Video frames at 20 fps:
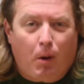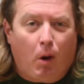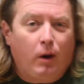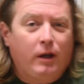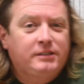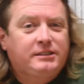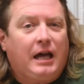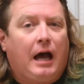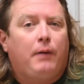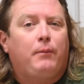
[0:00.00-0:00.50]

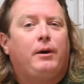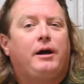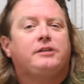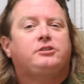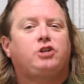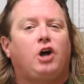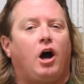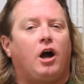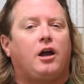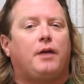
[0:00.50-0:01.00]
bonus, I
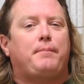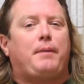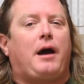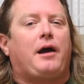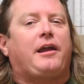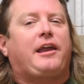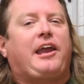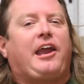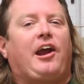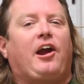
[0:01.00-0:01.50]
want to talk
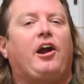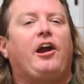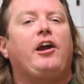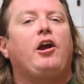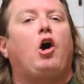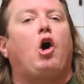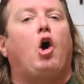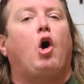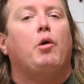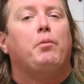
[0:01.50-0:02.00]
about
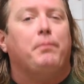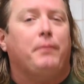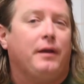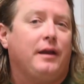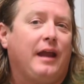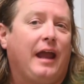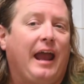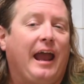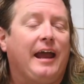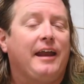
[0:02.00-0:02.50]
Kari
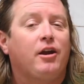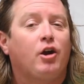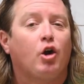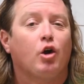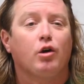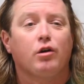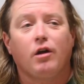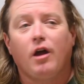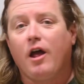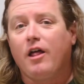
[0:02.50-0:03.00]
Hultman and
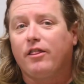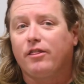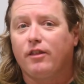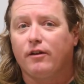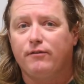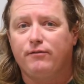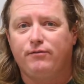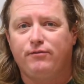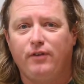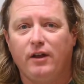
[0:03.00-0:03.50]
her
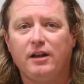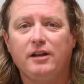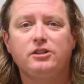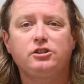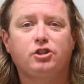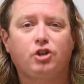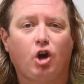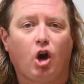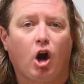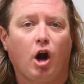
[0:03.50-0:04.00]
The
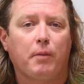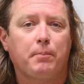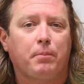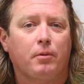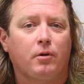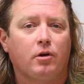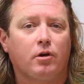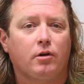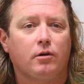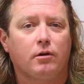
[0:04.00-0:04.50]
Village
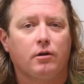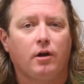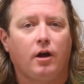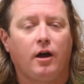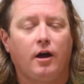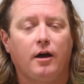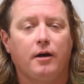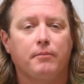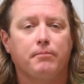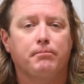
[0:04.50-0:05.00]
Carpenter
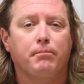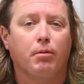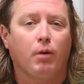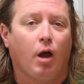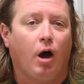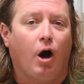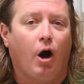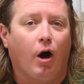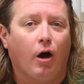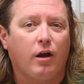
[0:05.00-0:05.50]
uh,
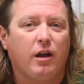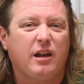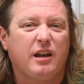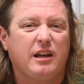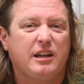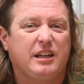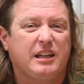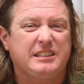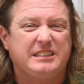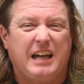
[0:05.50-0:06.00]
blog.
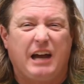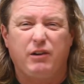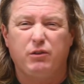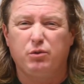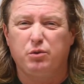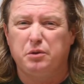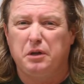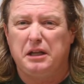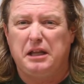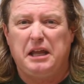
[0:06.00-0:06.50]
Because I
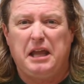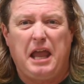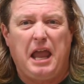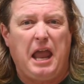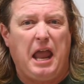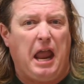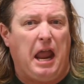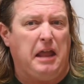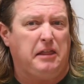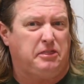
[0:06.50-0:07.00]
really
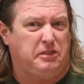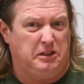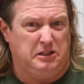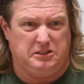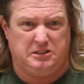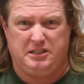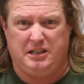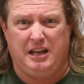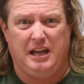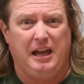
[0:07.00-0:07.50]
hate
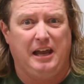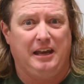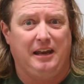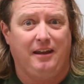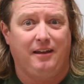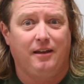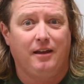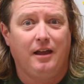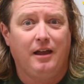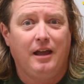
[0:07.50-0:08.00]
this
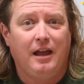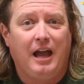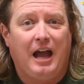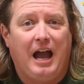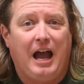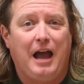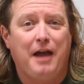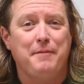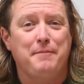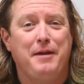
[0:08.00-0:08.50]
lady.
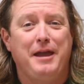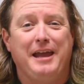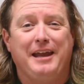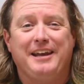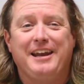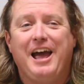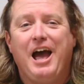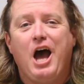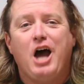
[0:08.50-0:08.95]
I mean,